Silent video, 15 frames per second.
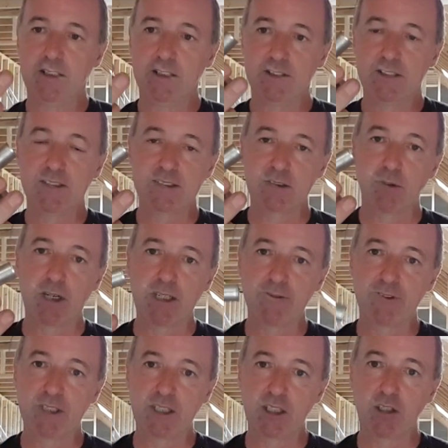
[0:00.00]
this is the way the
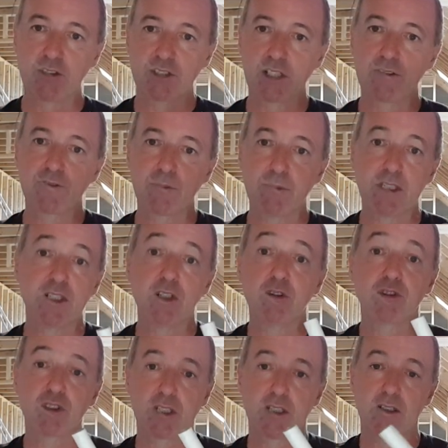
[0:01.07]
fitting goes on for me,
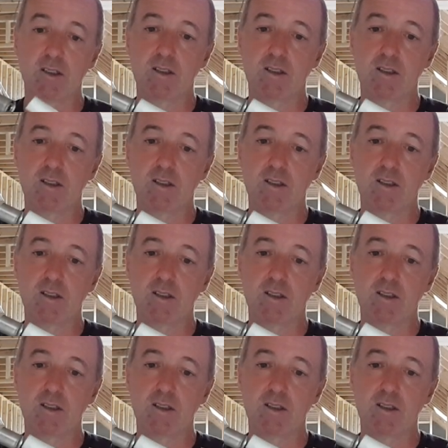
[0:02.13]
usually.